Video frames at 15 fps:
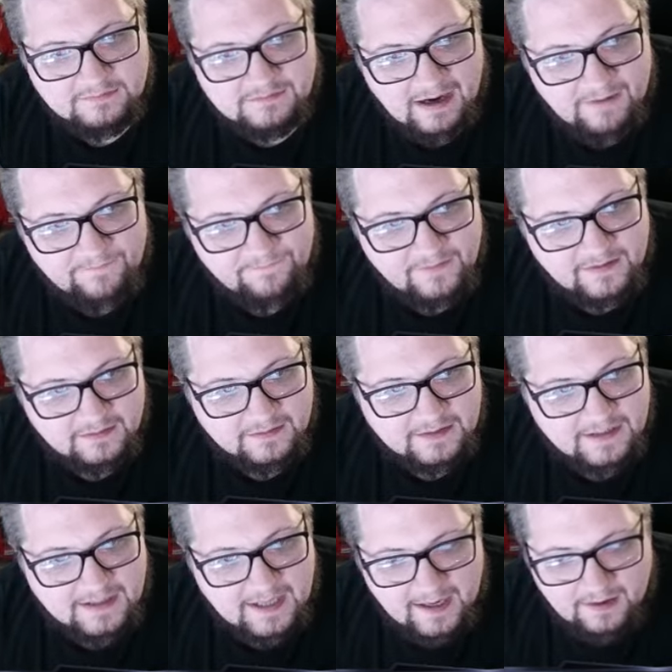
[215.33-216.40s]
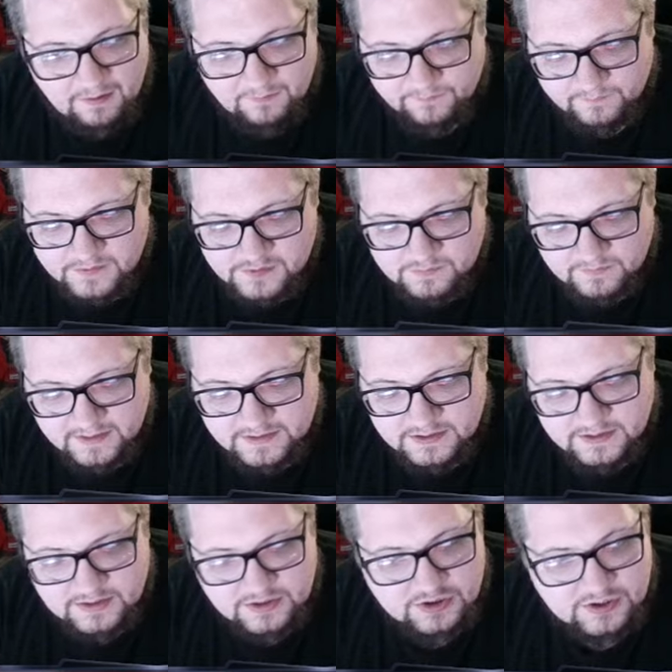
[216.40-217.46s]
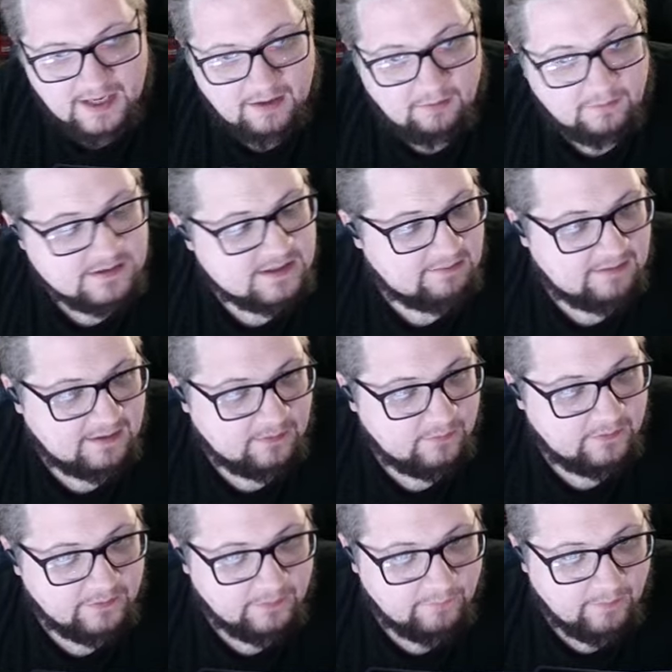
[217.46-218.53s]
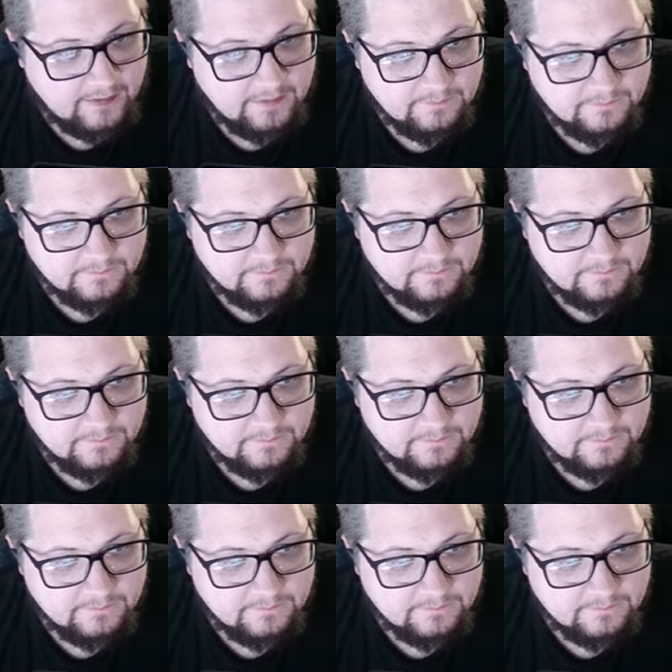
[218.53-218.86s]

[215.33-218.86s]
definitely K O from this range of the Shadow. At least I think it will anyway.